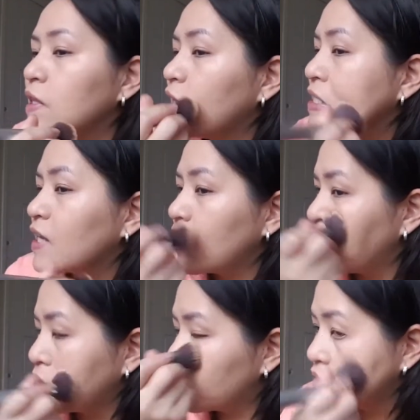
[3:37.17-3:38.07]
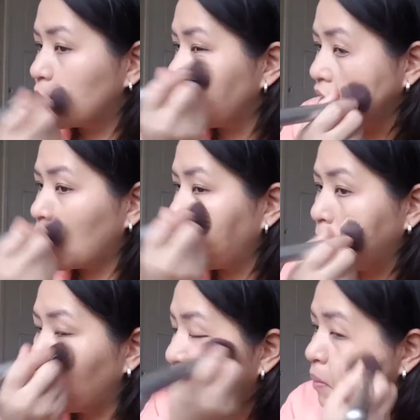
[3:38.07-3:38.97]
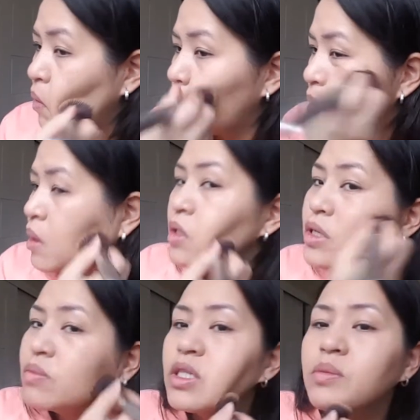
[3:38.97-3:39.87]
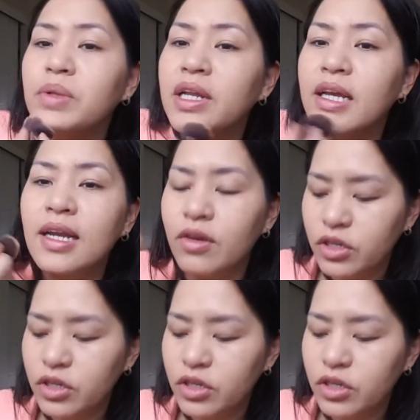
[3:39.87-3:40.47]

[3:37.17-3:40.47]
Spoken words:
they say that you should be, so I'm just blending it out.